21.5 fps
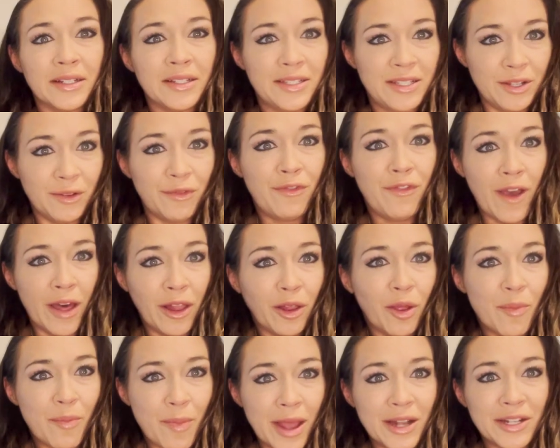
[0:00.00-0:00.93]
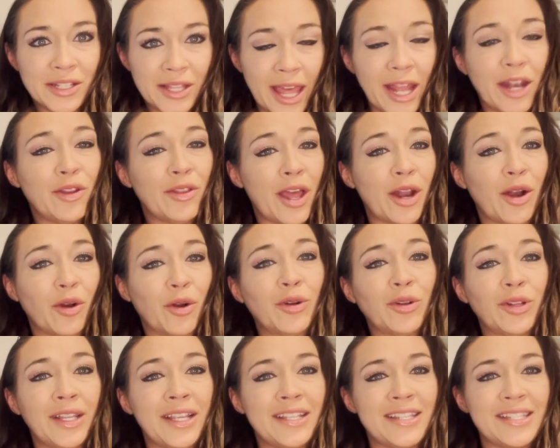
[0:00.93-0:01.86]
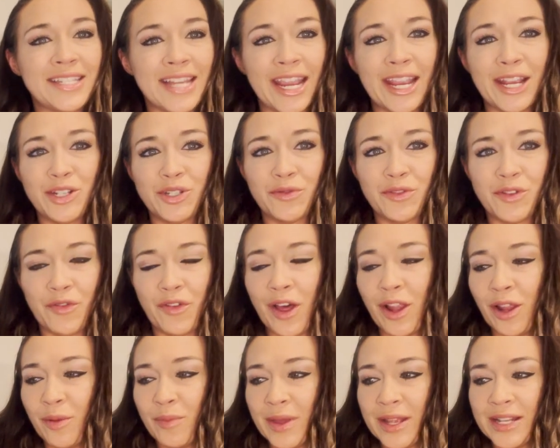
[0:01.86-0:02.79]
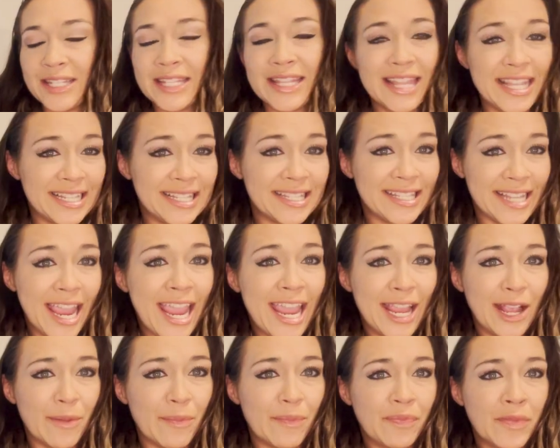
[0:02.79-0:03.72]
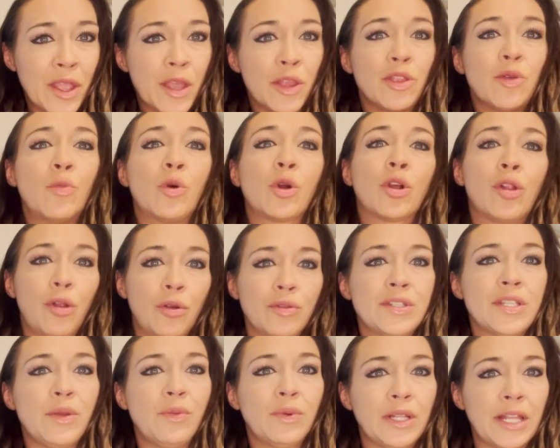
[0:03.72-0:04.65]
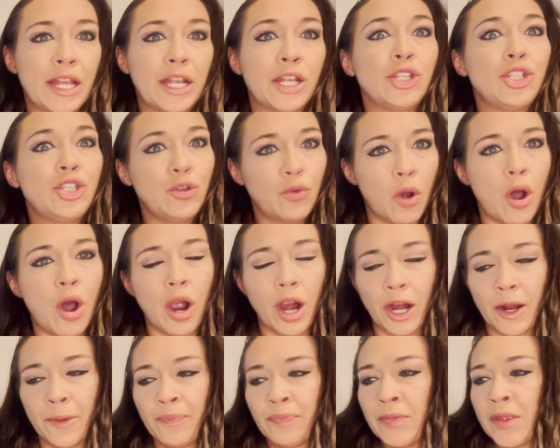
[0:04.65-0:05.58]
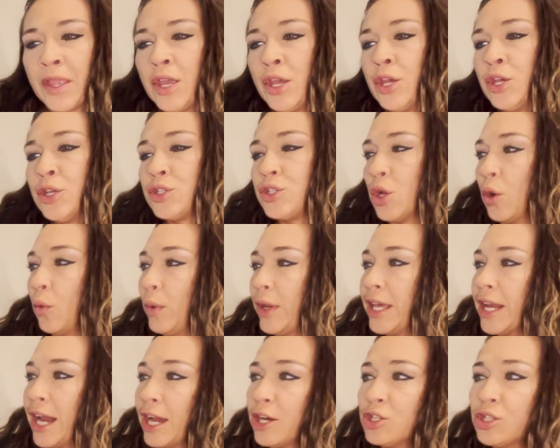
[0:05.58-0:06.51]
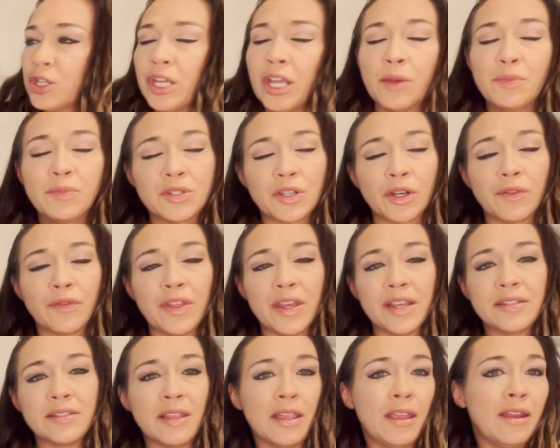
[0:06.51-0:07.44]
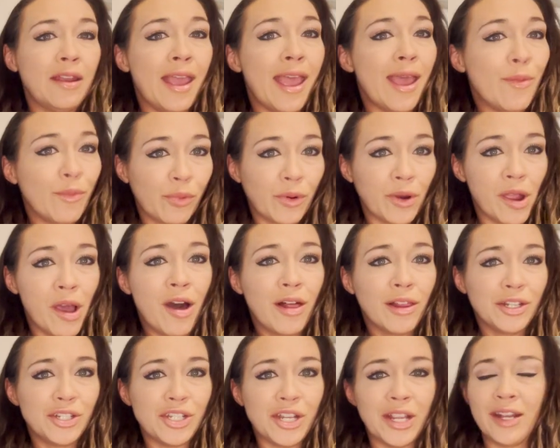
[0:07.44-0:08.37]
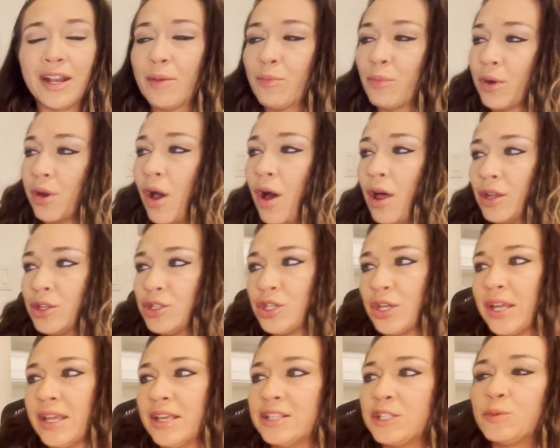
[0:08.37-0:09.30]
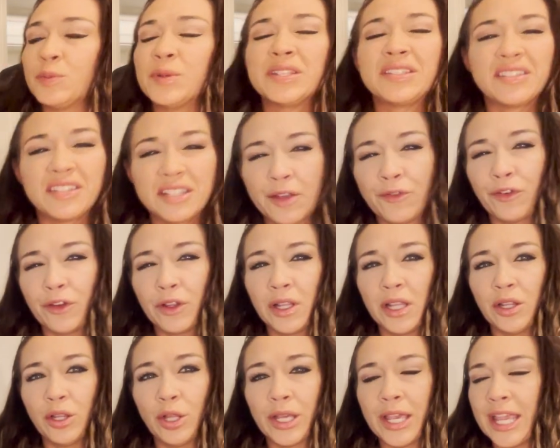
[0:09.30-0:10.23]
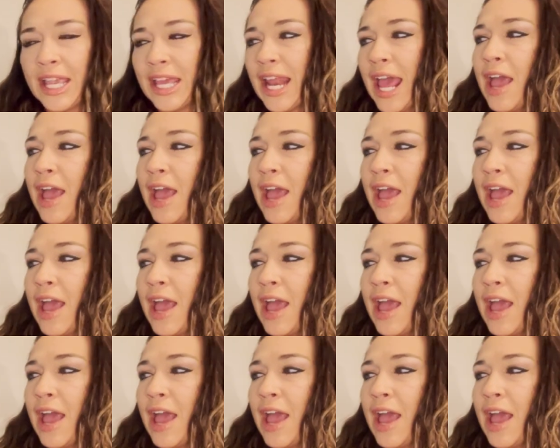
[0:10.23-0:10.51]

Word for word: developmental, that, that early stage of development the same, the more closely related you are. So we can actually observe this in embryology. And embryology is specifically looking at